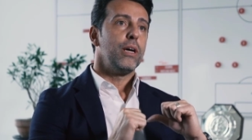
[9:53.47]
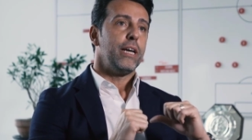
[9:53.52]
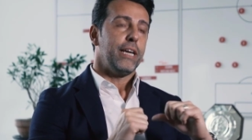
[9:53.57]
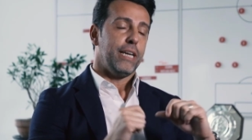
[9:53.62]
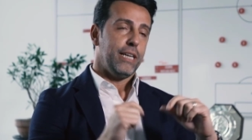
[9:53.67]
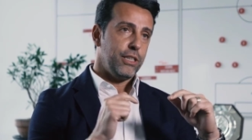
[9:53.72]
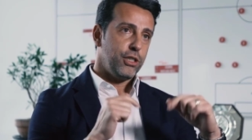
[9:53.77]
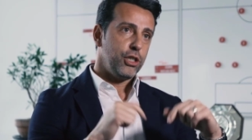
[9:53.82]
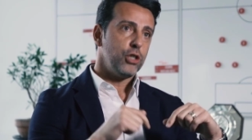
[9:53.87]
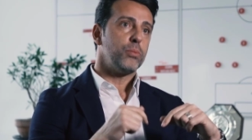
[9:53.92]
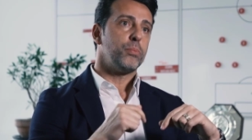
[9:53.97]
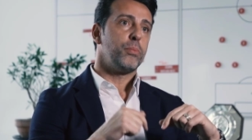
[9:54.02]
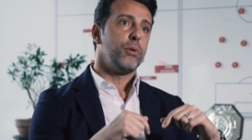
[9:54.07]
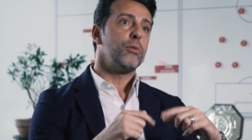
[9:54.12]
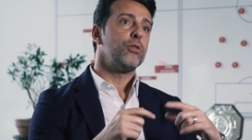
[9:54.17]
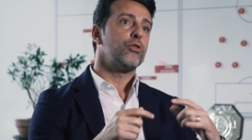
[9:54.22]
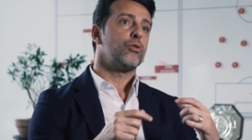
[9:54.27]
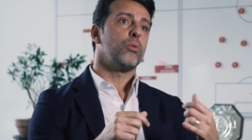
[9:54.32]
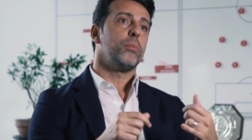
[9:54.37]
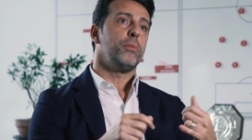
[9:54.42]
in this
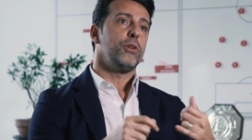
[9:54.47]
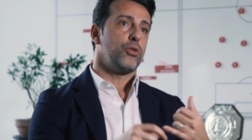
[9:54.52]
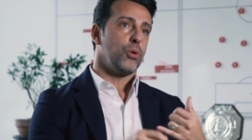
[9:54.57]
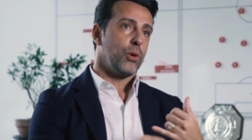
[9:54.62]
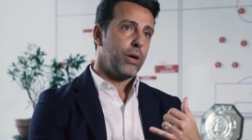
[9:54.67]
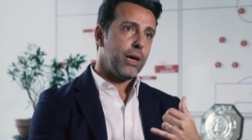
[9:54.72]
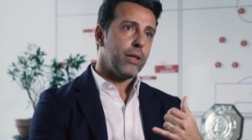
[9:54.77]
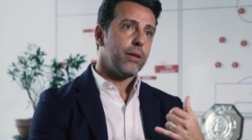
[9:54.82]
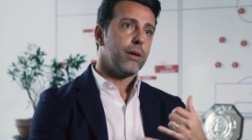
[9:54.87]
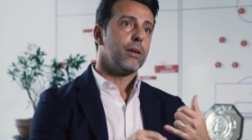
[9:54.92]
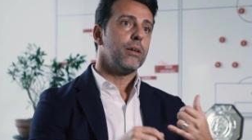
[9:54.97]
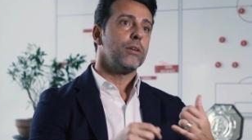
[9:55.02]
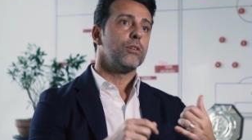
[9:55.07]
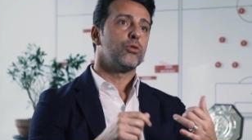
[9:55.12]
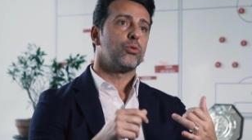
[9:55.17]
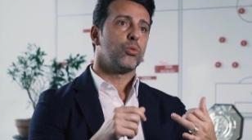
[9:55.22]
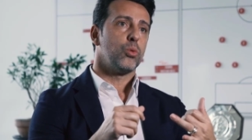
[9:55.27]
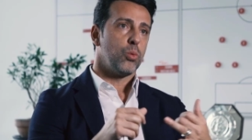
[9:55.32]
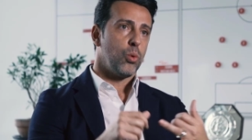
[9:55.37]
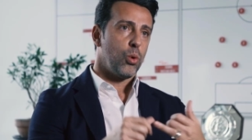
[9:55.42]
period, to be together,
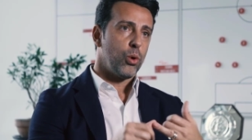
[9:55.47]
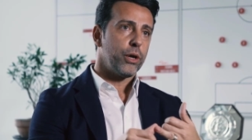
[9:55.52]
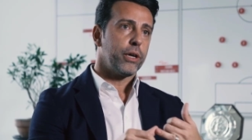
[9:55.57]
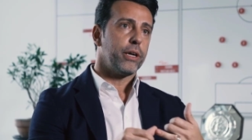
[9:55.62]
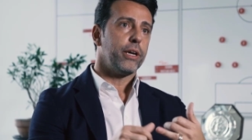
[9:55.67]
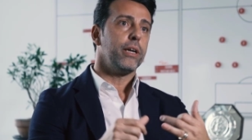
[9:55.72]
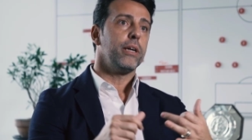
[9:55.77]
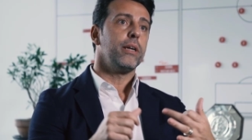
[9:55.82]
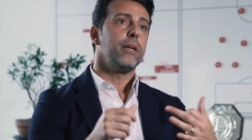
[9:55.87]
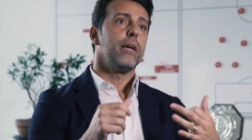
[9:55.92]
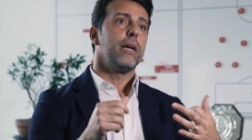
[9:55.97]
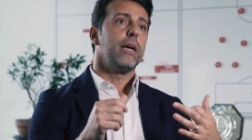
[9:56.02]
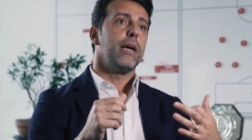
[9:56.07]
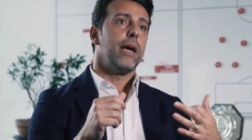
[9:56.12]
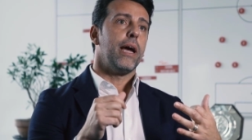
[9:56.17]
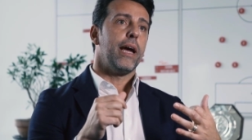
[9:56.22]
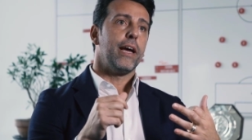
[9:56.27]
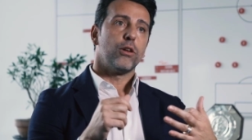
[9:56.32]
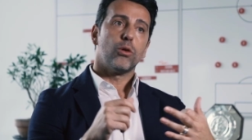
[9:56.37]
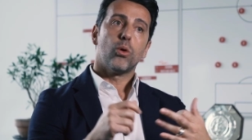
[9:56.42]
to working,
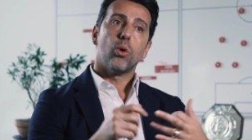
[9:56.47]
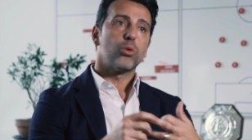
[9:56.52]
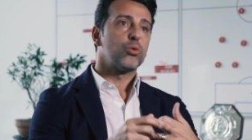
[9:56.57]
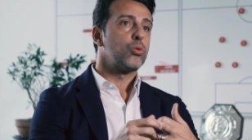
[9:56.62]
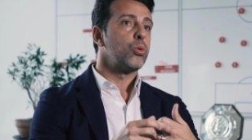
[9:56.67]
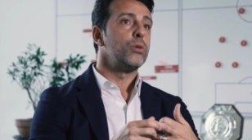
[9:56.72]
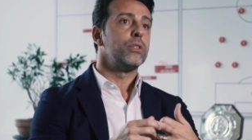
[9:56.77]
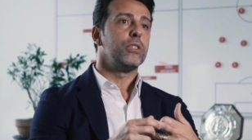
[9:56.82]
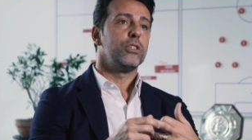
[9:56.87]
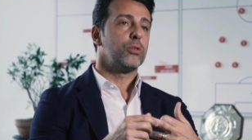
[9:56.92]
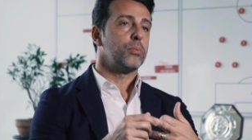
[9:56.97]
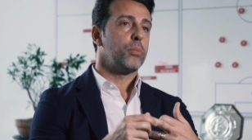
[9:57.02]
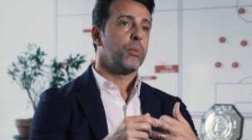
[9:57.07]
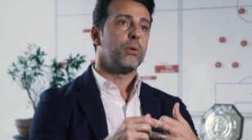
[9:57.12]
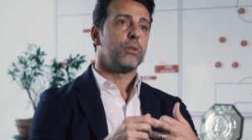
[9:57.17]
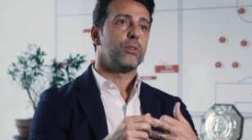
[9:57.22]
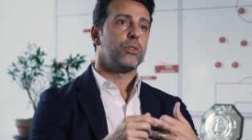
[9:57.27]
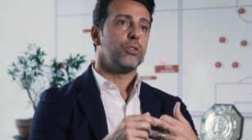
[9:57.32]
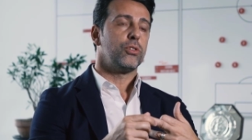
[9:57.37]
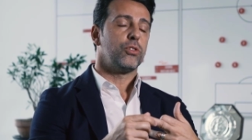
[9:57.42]
and go through this,
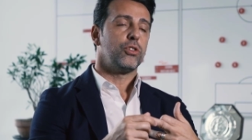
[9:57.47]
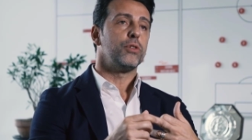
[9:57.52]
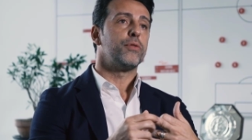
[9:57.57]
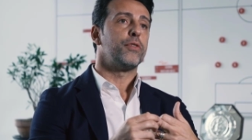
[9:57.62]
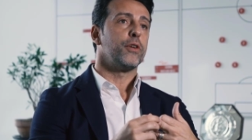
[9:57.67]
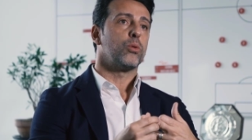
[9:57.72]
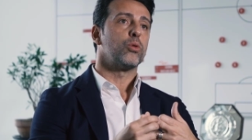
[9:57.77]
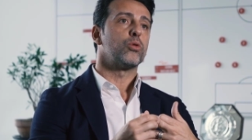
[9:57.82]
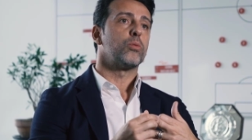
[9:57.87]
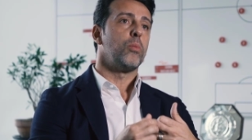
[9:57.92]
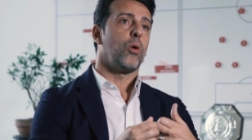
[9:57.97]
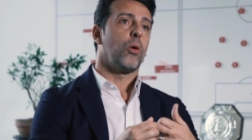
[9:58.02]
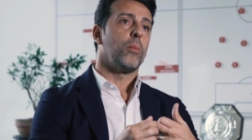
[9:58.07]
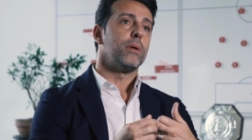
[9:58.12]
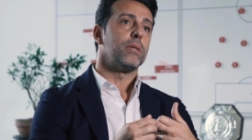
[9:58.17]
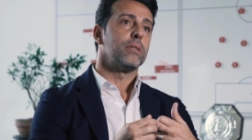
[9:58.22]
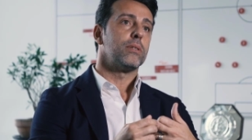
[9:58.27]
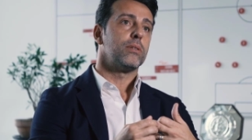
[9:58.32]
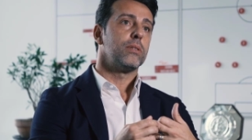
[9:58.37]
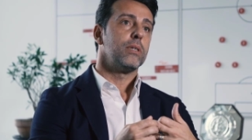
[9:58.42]
this difficult
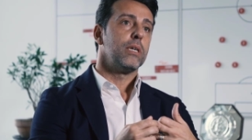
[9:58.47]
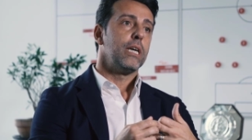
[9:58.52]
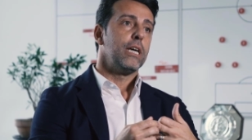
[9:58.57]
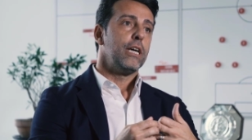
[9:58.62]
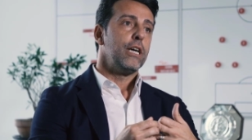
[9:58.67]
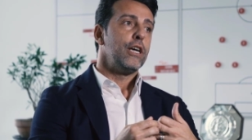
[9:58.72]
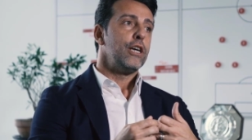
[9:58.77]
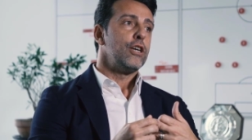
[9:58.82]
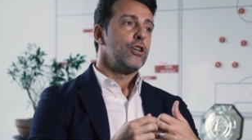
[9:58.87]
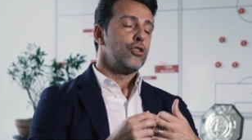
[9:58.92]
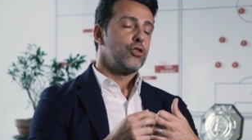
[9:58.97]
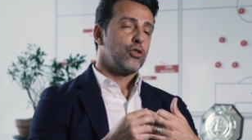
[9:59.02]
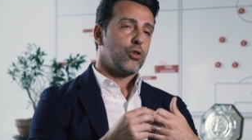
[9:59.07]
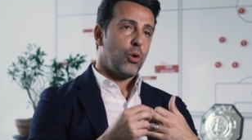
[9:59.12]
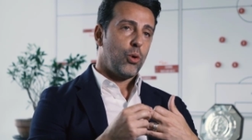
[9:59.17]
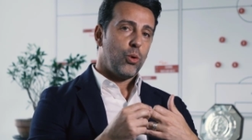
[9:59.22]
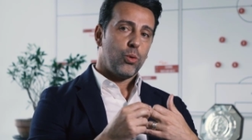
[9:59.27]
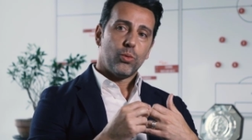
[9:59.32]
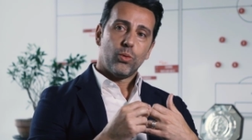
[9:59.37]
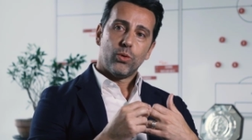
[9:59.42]
moment.
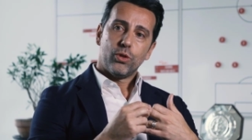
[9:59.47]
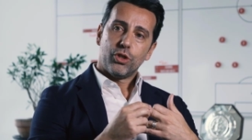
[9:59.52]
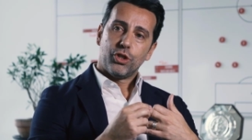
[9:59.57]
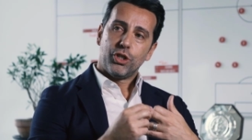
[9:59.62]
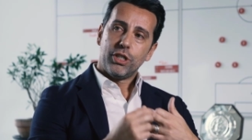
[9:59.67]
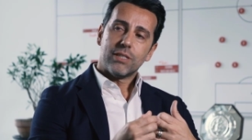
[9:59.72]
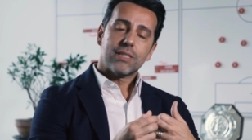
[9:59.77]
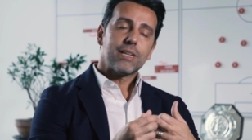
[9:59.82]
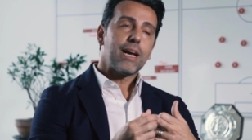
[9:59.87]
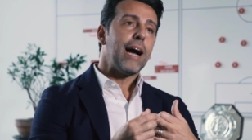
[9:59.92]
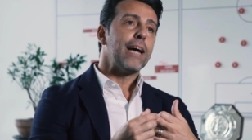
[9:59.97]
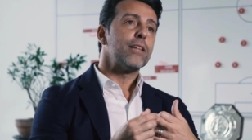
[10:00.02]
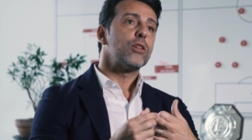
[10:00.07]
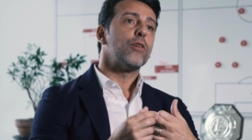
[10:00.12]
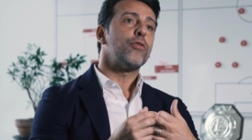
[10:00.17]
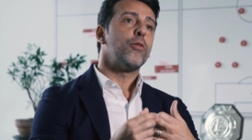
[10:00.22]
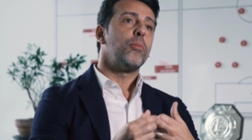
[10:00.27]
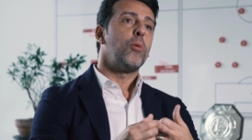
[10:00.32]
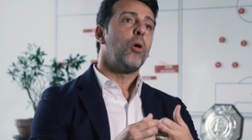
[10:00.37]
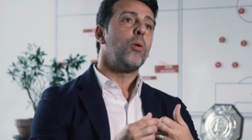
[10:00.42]
So this kind
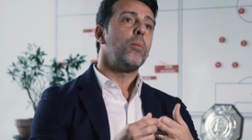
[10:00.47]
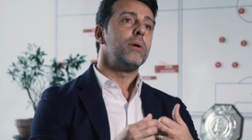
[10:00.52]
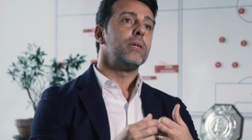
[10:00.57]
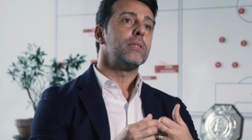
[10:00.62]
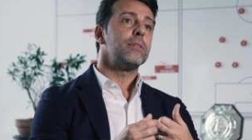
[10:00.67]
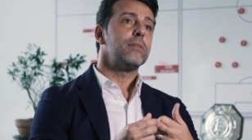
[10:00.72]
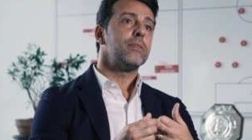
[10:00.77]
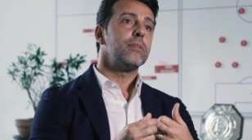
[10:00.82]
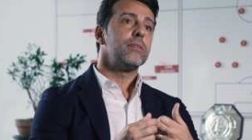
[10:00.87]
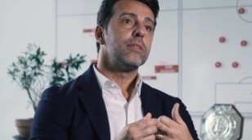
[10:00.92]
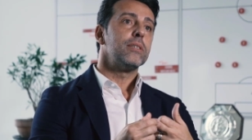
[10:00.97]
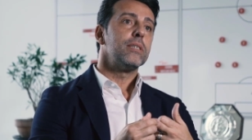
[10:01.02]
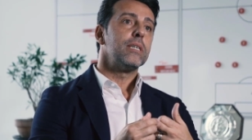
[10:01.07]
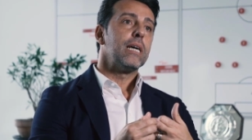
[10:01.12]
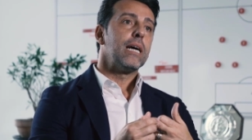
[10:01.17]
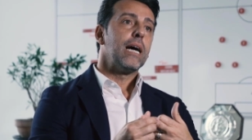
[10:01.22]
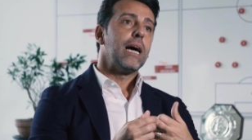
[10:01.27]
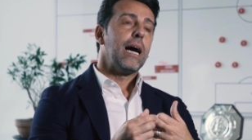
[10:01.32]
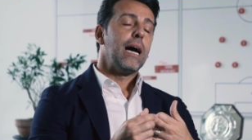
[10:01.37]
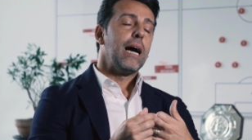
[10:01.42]
of moment,
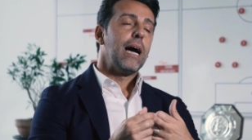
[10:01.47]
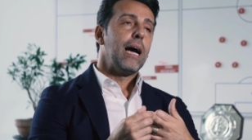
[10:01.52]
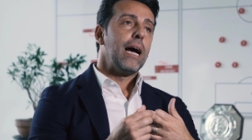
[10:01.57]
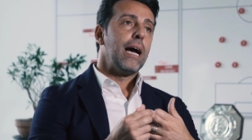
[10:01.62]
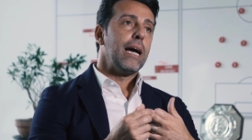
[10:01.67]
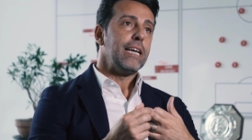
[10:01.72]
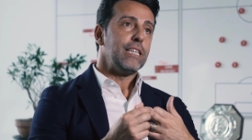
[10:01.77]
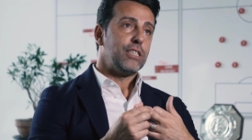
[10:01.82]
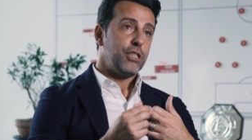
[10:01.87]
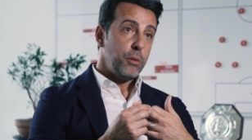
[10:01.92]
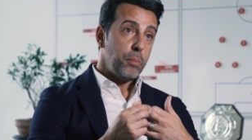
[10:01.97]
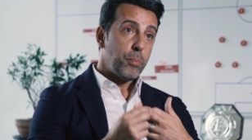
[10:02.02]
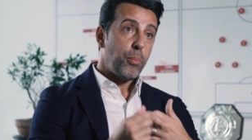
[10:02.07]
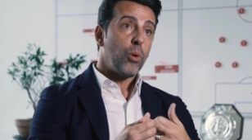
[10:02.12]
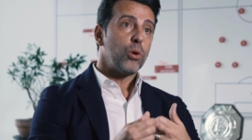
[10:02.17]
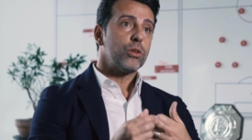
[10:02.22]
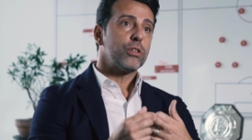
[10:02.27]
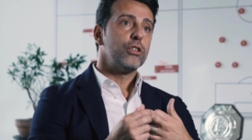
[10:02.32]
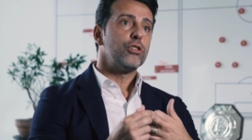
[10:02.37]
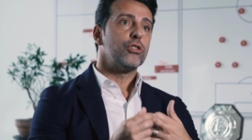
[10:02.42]
it's
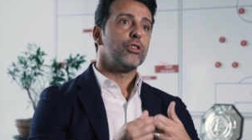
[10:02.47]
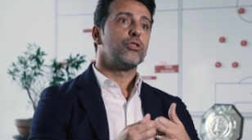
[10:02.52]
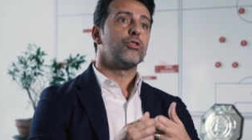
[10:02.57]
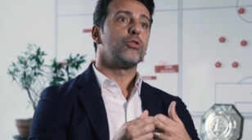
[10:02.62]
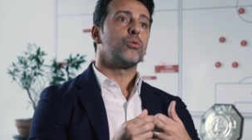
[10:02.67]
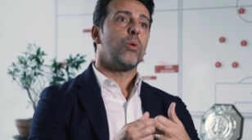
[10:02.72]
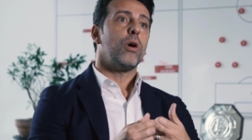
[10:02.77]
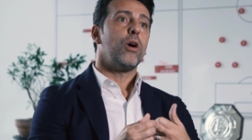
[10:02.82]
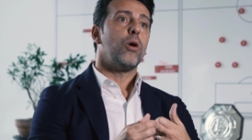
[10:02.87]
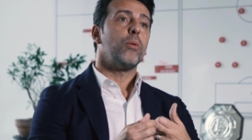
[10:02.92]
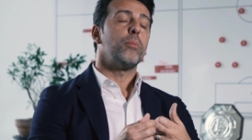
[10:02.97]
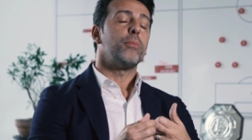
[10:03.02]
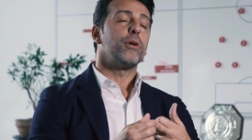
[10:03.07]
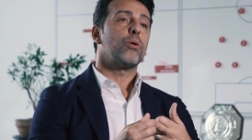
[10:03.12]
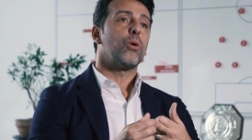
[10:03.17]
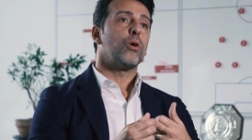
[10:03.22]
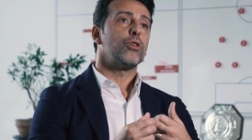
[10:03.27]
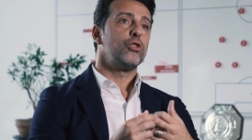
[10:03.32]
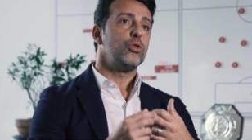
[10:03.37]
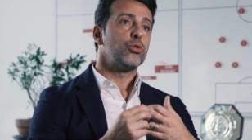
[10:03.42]
important as well
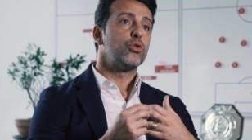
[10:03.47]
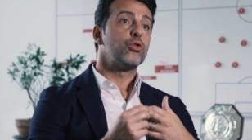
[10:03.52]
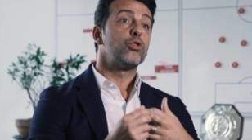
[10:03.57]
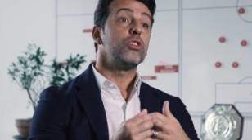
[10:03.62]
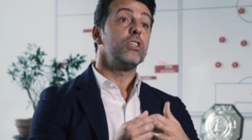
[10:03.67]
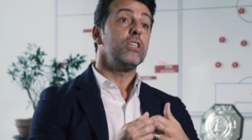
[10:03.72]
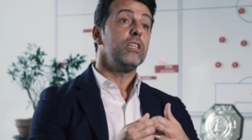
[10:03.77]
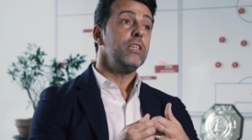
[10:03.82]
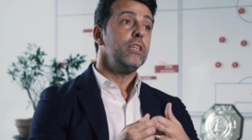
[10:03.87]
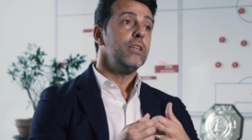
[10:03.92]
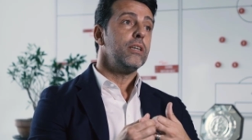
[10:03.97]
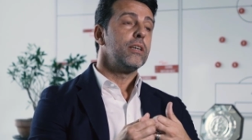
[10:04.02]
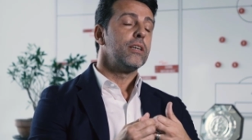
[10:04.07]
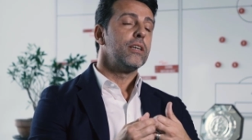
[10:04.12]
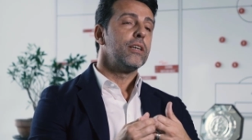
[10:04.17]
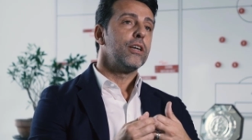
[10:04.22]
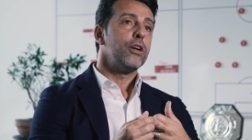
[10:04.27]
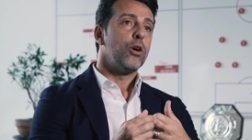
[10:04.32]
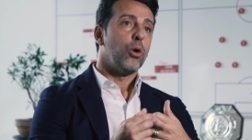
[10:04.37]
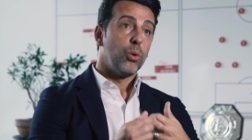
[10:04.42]
because you see
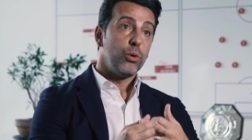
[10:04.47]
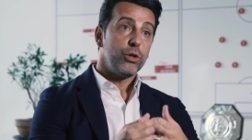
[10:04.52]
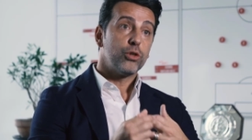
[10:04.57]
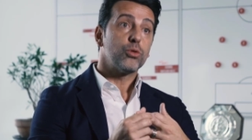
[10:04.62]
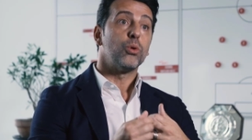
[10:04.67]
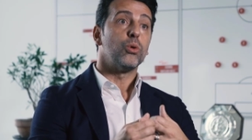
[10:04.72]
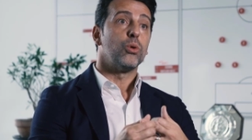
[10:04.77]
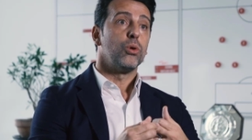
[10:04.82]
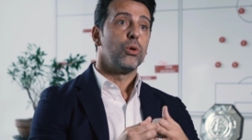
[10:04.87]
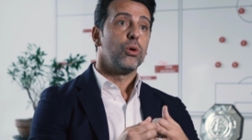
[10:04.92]
who is who.